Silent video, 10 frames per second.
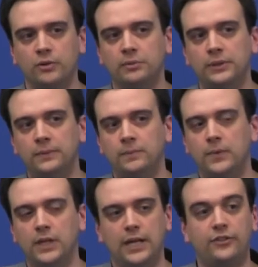doable.
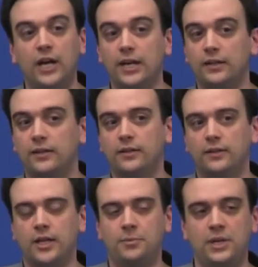It's not
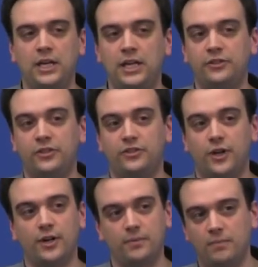going to be an easy
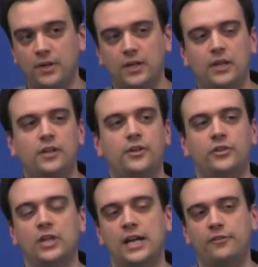start.
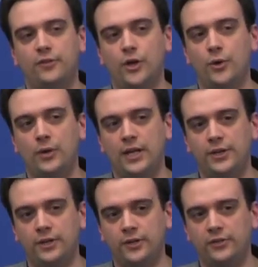There's a lot of code
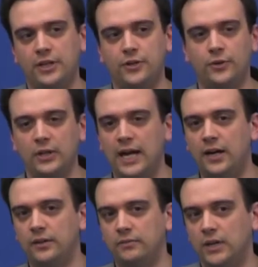editors that don't
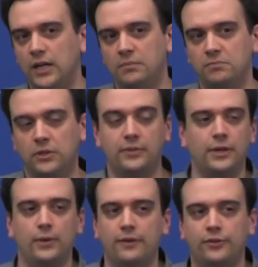allow, well, they
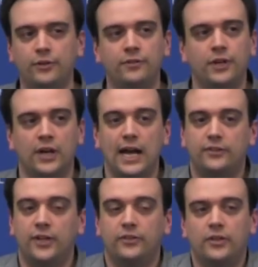don't have screen reader
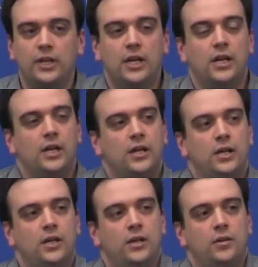access.
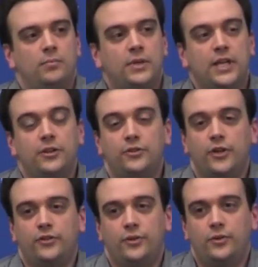But then there's
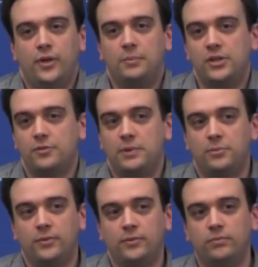also a bunch of
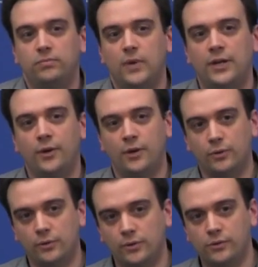people, I know at
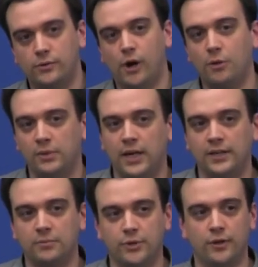Google, who are
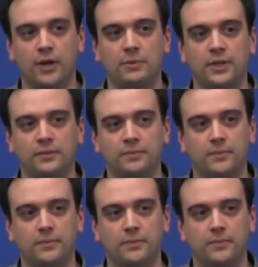blind with programming